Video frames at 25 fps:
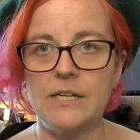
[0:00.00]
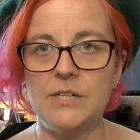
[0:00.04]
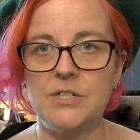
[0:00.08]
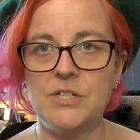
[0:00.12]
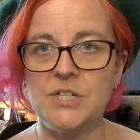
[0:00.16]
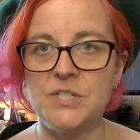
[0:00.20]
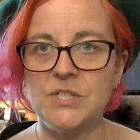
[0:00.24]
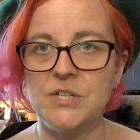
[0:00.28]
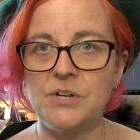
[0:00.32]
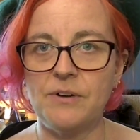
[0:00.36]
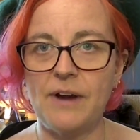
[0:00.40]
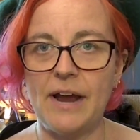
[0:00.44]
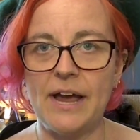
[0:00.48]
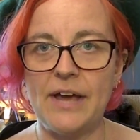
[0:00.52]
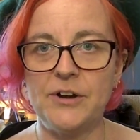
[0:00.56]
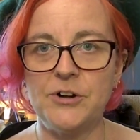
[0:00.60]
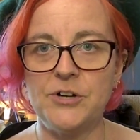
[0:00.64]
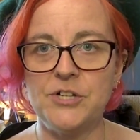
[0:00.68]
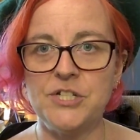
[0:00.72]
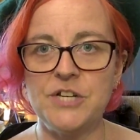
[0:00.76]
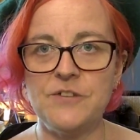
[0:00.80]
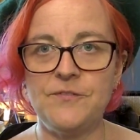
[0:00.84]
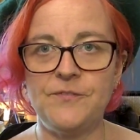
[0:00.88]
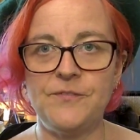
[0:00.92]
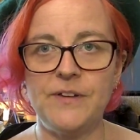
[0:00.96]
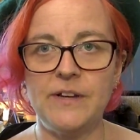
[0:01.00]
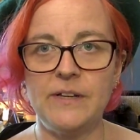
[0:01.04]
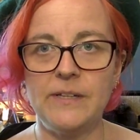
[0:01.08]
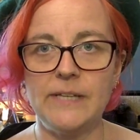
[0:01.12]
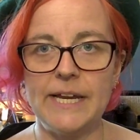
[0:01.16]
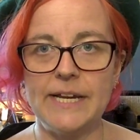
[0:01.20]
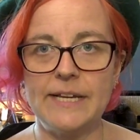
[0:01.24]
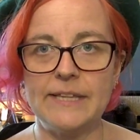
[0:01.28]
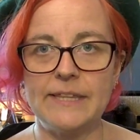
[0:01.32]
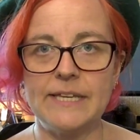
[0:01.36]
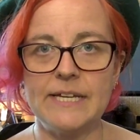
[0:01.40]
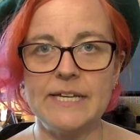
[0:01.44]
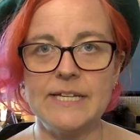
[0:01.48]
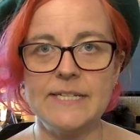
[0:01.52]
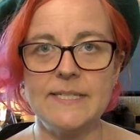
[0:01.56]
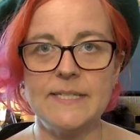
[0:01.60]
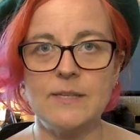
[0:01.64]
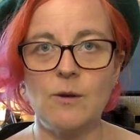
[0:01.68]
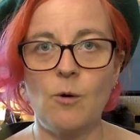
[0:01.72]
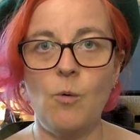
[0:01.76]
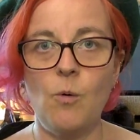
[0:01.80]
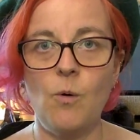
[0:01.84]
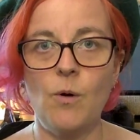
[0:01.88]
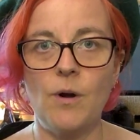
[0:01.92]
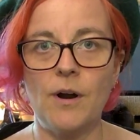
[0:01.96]
does your energy feel like this,
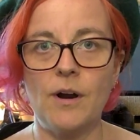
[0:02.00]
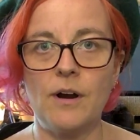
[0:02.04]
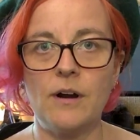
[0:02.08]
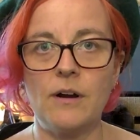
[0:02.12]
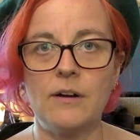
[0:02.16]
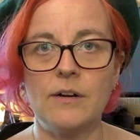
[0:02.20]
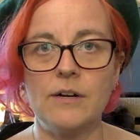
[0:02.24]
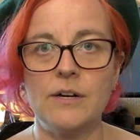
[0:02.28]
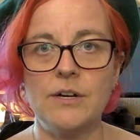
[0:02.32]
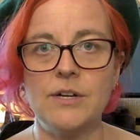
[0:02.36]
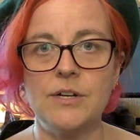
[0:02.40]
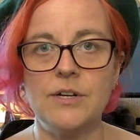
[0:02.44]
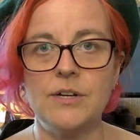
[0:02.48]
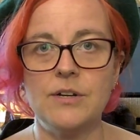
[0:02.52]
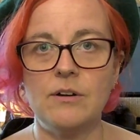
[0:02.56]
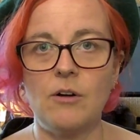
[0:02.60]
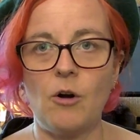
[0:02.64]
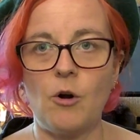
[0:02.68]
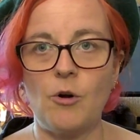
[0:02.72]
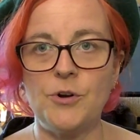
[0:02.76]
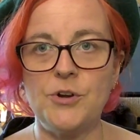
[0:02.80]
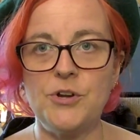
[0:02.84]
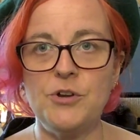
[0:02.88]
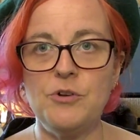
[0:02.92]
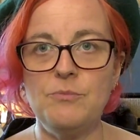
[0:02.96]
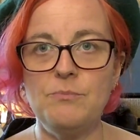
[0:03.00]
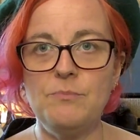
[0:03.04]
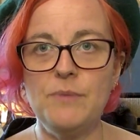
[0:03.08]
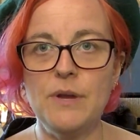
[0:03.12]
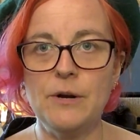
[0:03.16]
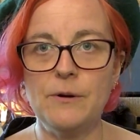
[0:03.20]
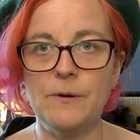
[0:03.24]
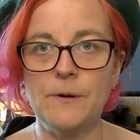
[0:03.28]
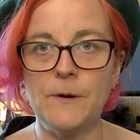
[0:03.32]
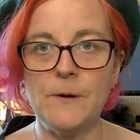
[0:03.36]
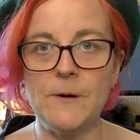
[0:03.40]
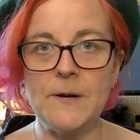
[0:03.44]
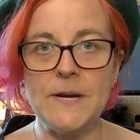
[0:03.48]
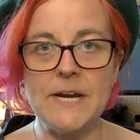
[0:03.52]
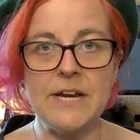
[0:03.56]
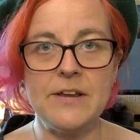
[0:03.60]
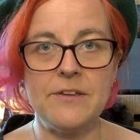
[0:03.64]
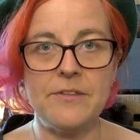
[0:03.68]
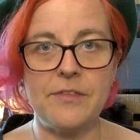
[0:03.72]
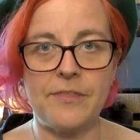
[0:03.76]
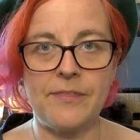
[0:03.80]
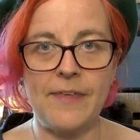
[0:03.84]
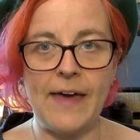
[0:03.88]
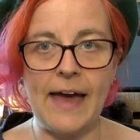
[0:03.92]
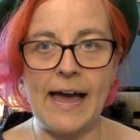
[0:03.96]
or are you
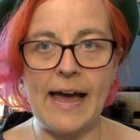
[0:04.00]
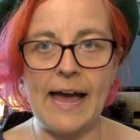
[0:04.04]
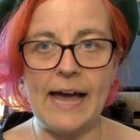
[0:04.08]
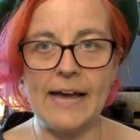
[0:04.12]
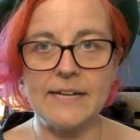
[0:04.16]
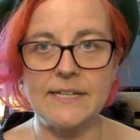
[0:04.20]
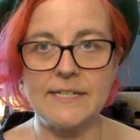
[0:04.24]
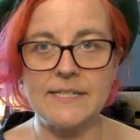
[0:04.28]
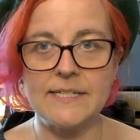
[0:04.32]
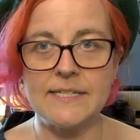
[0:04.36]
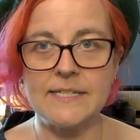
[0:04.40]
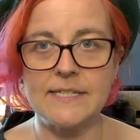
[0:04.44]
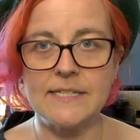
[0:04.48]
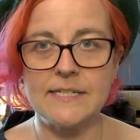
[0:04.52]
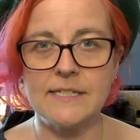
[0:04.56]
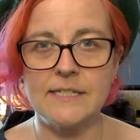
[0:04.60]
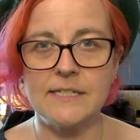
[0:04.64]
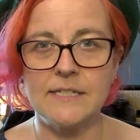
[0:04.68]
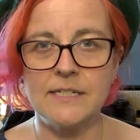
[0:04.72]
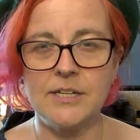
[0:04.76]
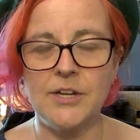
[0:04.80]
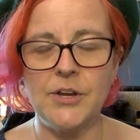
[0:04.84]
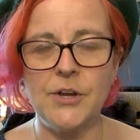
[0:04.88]
mirroring that?